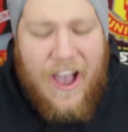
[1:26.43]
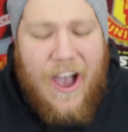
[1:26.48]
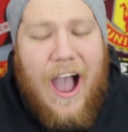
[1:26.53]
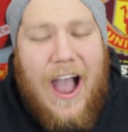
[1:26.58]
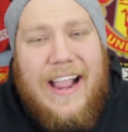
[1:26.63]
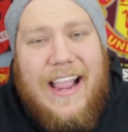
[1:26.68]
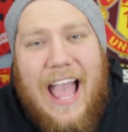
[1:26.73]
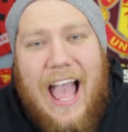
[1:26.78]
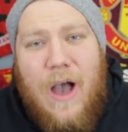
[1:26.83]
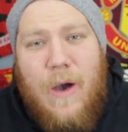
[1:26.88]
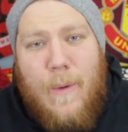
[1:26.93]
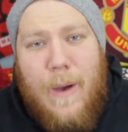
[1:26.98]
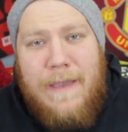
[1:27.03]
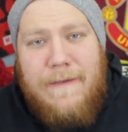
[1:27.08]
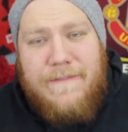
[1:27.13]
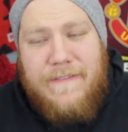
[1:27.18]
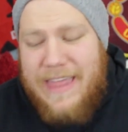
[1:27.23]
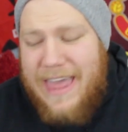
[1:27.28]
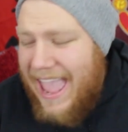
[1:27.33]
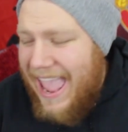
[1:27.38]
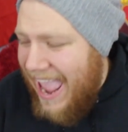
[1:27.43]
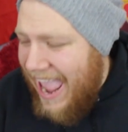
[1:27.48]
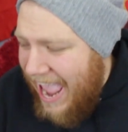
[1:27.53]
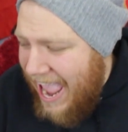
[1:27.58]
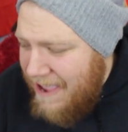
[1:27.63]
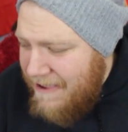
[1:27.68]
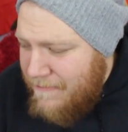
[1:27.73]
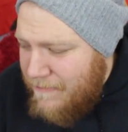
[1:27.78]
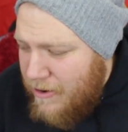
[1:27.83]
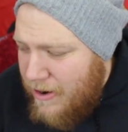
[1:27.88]
I can't wait for that.
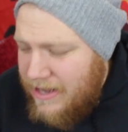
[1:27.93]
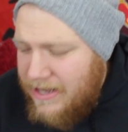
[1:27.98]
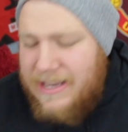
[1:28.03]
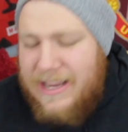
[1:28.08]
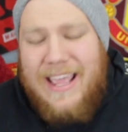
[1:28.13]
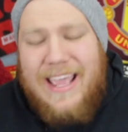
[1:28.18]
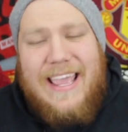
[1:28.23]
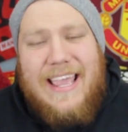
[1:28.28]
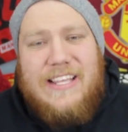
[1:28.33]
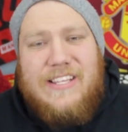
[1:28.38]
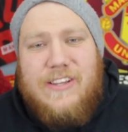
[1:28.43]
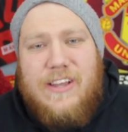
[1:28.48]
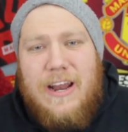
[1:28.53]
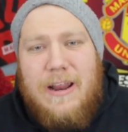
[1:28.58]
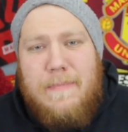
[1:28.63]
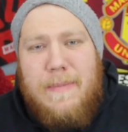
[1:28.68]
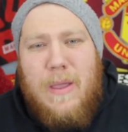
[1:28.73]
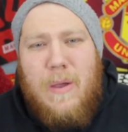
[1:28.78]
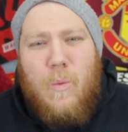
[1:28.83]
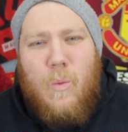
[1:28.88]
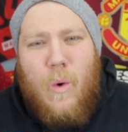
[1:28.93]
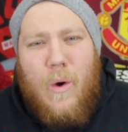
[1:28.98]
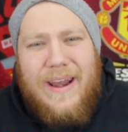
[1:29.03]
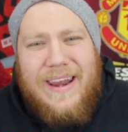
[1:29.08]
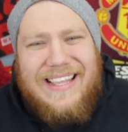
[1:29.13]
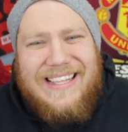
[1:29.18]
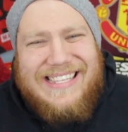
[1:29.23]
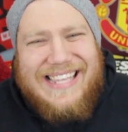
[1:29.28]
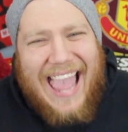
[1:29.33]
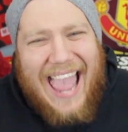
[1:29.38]
Everyone is going to be
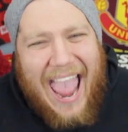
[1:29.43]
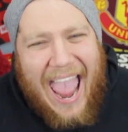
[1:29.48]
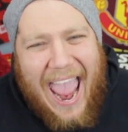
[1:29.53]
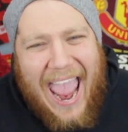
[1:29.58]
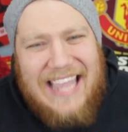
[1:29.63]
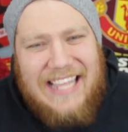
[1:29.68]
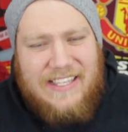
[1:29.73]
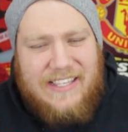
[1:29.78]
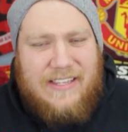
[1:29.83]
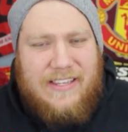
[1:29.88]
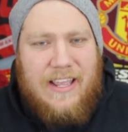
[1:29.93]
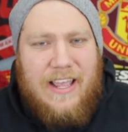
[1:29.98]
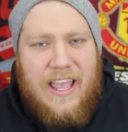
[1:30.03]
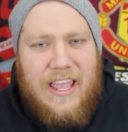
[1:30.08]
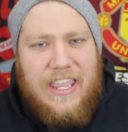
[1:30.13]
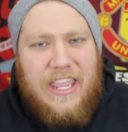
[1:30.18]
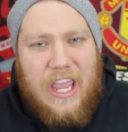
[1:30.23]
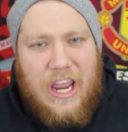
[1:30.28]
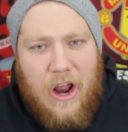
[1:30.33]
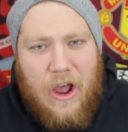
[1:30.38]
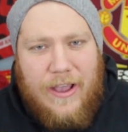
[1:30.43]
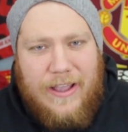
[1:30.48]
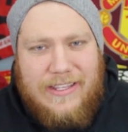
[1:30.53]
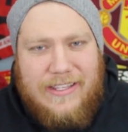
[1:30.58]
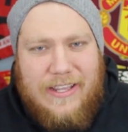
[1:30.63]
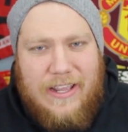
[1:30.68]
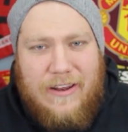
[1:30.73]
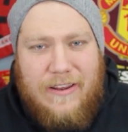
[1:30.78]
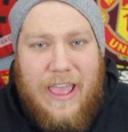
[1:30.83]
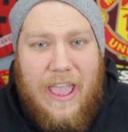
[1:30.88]
wanting to hate
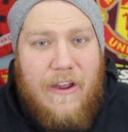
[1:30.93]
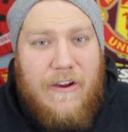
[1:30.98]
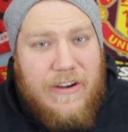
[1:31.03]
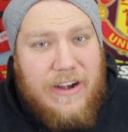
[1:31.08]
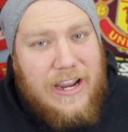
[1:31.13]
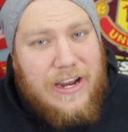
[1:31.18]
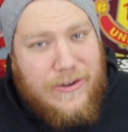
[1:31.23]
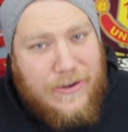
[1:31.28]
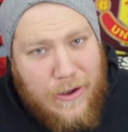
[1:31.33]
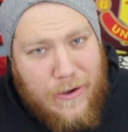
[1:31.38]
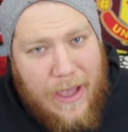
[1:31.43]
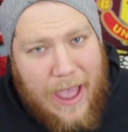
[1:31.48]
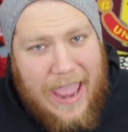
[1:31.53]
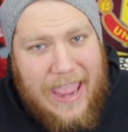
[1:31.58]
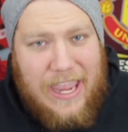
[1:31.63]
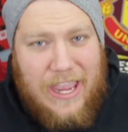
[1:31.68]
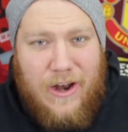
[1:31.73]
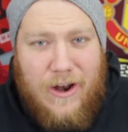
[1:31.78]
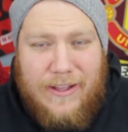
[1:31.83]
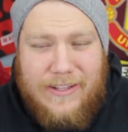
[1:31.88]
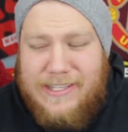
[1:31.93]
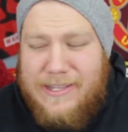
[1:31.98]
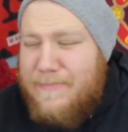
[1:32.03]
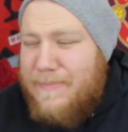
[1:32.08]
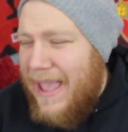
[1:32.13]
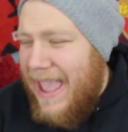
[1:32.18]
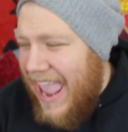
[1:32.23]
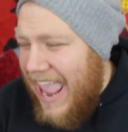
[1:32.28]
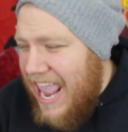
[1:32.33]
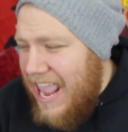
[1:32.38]
United. They already do hate United,
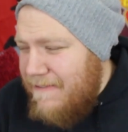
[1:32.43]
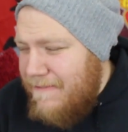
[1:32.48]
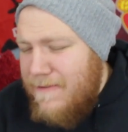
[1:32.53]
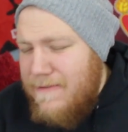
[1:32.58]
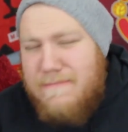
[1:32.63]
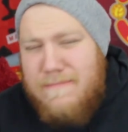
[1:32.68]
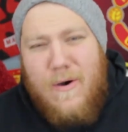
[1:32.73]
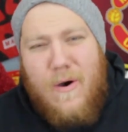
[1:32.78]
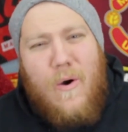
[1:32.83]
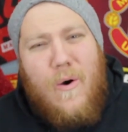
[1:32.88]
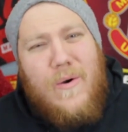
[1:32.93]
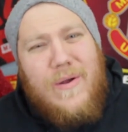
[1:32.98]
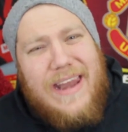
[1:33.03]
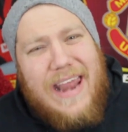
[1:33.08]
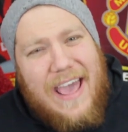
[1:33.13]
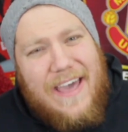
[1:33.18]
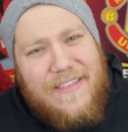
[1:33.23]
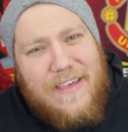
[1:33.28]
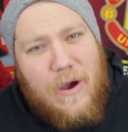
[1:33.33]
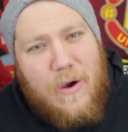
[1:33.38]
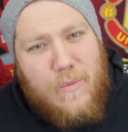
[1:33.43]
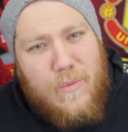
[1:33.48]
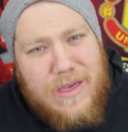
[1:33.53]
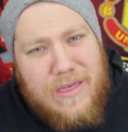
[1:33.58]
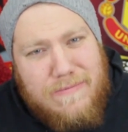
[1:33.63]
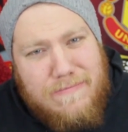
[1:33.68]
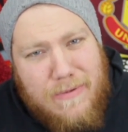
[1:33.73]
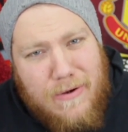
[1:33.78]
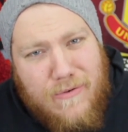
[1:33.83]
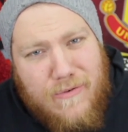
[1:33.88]
but even more now that
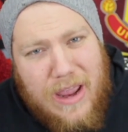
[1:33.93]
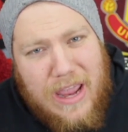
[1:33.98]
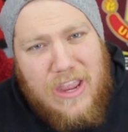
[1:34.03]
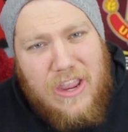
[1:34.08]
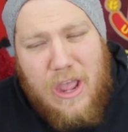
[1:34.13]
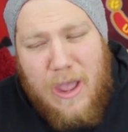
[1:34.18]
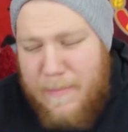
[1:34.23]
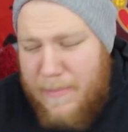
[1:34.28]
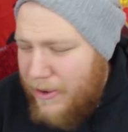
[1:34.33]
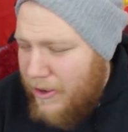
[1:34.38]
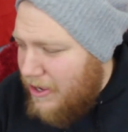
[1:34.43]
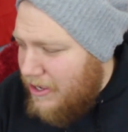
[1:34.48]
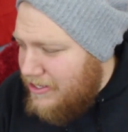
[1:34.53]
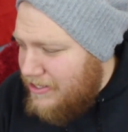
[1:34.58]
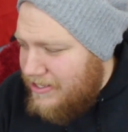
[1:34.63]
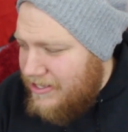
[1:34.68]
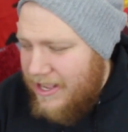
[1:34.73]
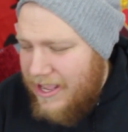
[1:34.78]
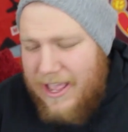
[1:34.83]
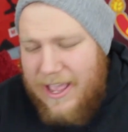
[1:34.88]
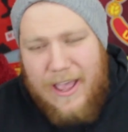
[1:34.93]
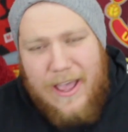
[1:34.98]
with Mourinho, because